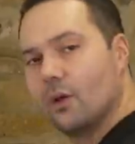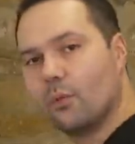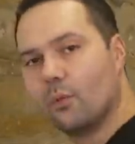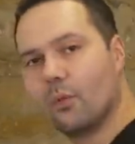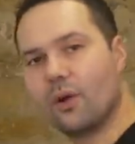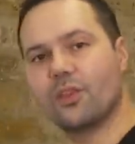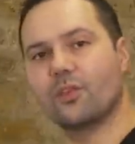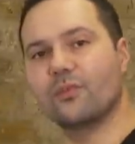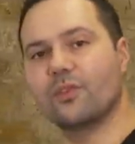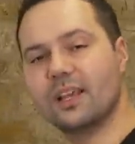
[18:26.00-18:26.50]

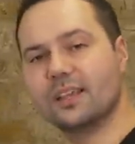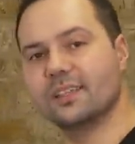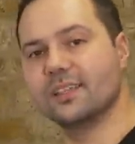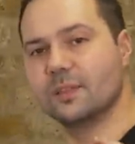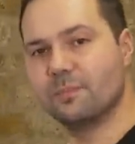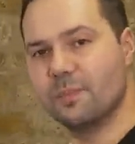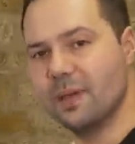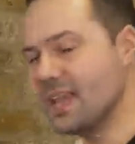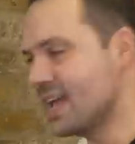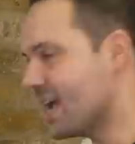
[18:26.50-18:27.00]
One of the
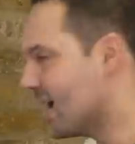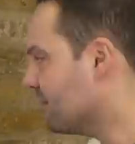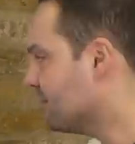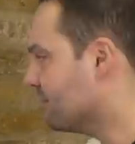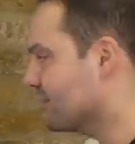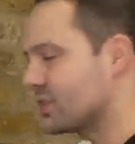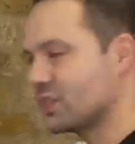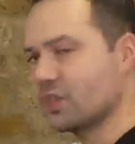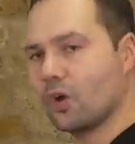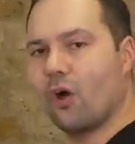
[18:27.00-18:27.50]
reasons
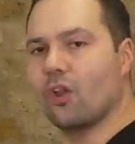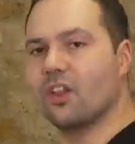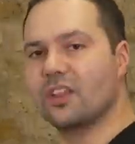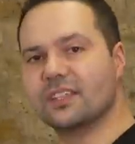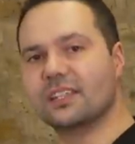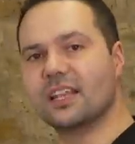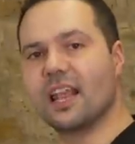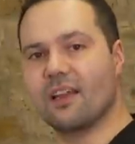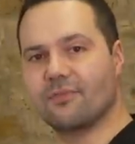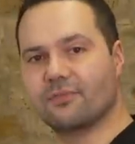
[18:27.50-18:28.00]
being
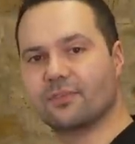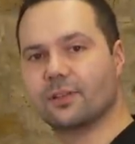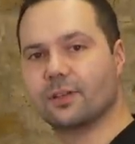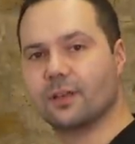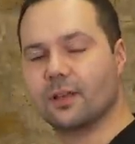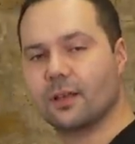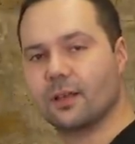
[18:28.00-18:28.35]
Scotland's left.